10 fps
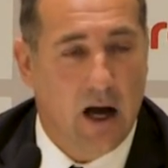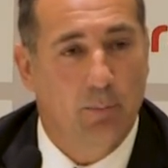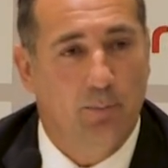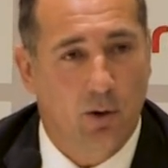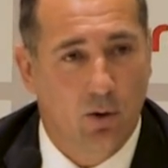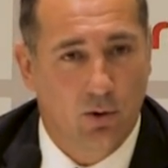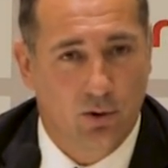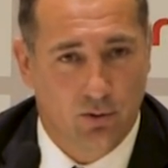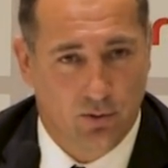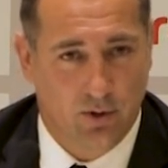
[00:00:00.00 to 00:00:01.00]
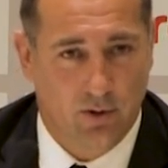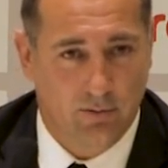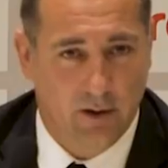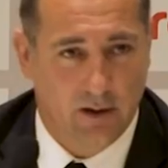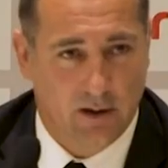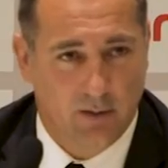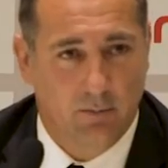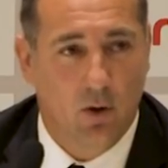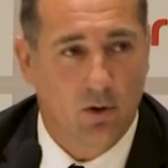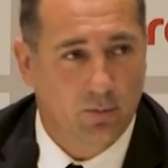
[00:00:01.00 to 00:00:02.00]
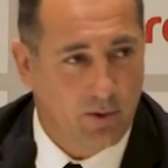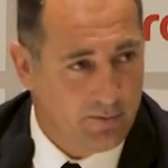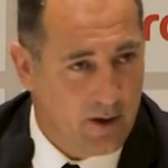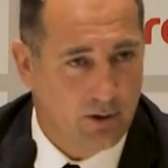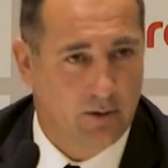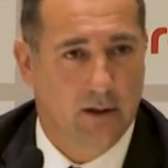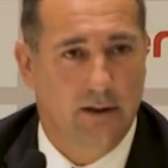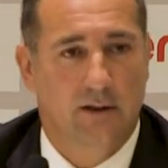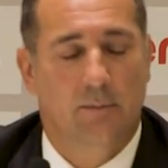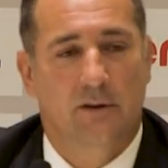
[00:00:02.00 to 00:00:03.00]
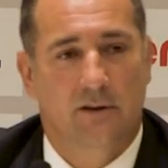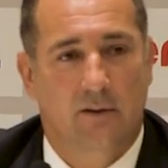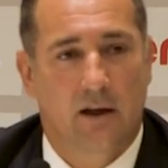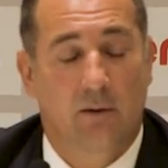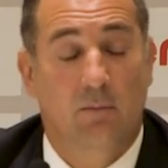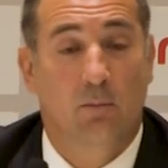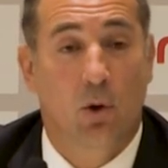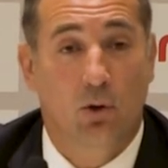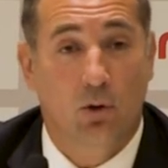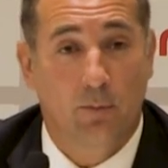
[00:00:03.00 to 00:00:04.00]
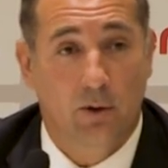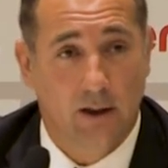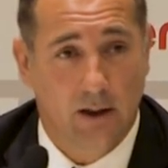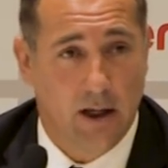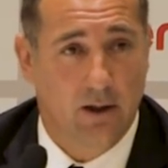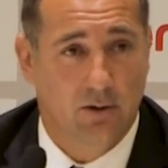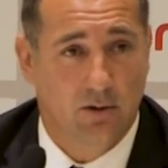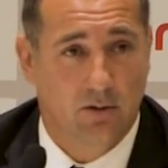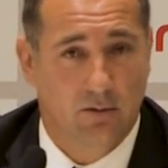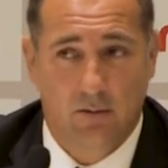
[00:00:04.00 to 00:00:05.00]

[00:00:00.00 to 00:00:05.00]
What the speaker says: approach to your work, more professionalism as well, more communication.